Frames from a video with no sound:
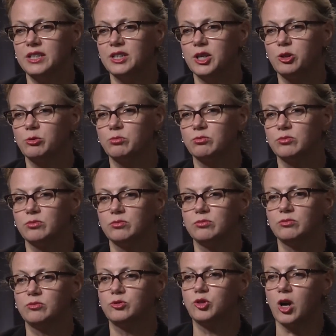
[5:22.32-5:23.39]
you know,
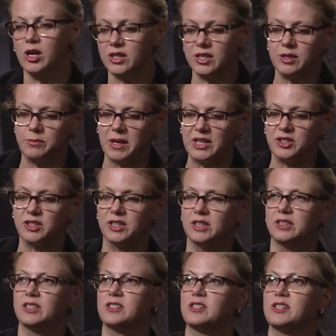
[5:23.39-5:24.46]
talk to the patient
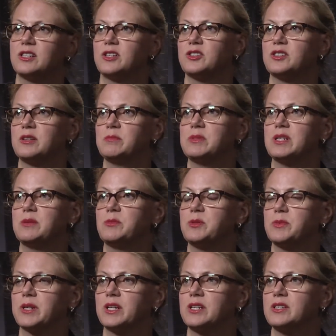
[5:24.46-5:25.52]
and listen to their symptoms
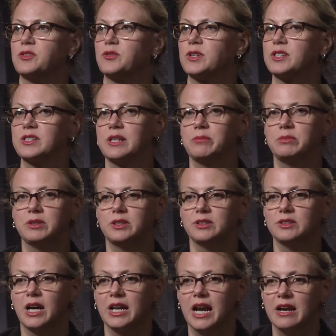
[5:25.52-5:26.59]
because, for example,
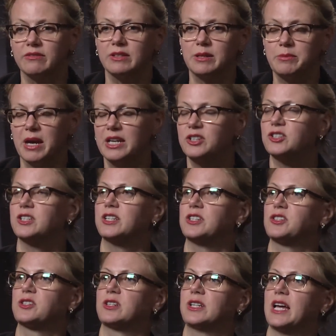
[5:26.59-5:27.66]
not every patient
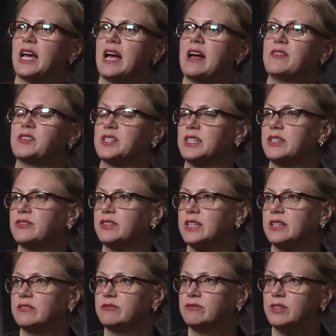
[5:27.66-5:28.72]
is going to have
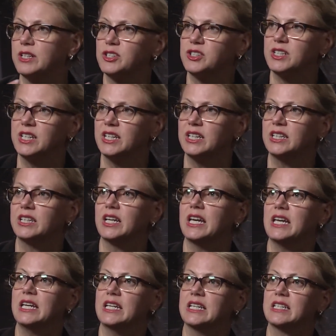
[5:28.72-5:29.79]
significant flushing
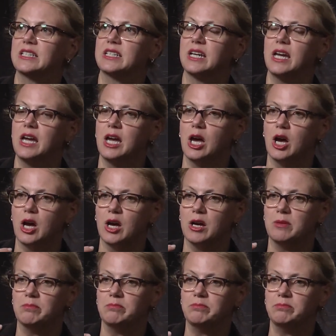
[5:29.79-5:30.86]
and
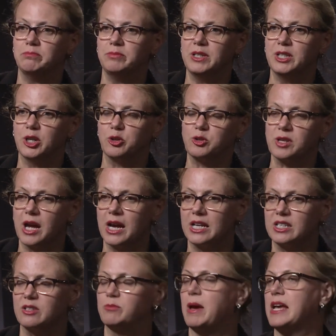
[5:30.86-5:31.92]
um, you know
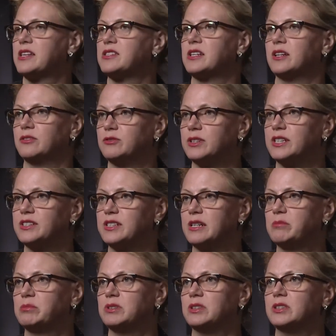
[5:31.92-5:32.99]
signs of mast cell, for
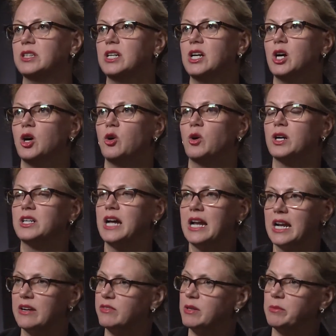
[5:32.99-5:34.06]
example, right. or
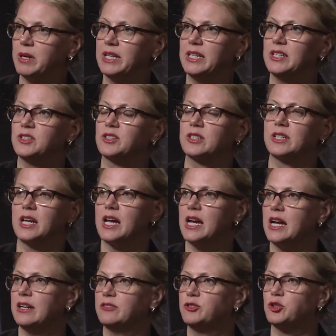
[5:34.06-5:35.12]
not everybody is going to
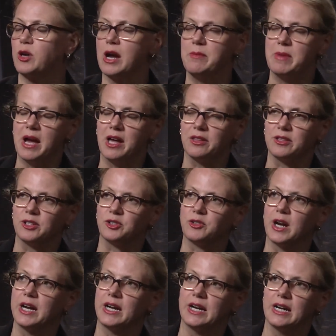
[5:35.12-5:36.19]
have dry mouth and
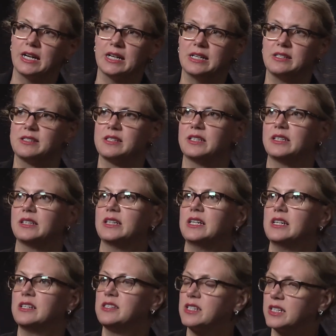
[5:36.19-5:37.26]
dry eyes and
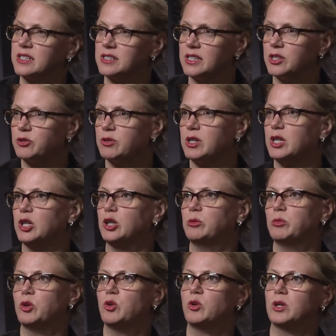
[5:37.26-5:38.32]
Sicca
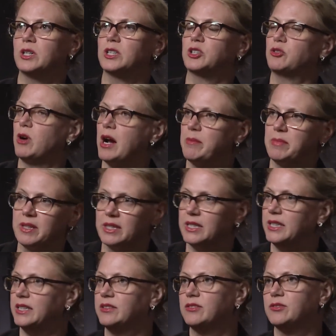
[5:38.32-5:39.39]
syndrome or
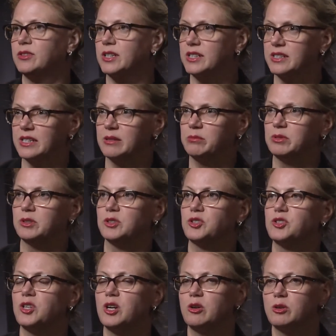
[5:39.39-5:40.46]
neuropathy, for example.
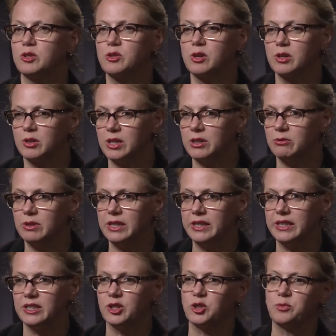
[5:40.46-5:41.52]
So, mm. so it,
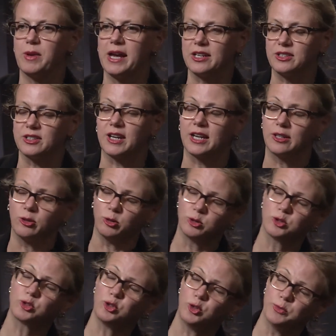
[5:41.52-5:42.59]
really goes back to kind of
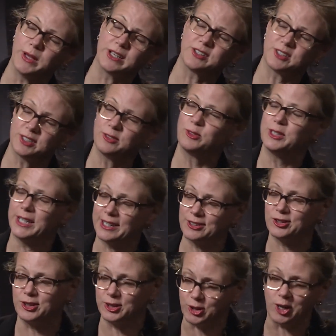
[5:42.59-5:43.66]
old school medicine where you
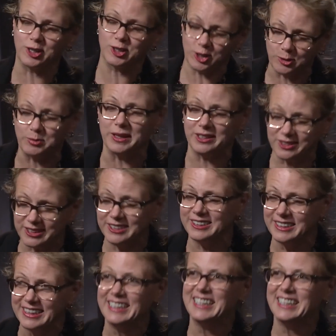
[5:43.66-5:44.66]
actually talk to the patient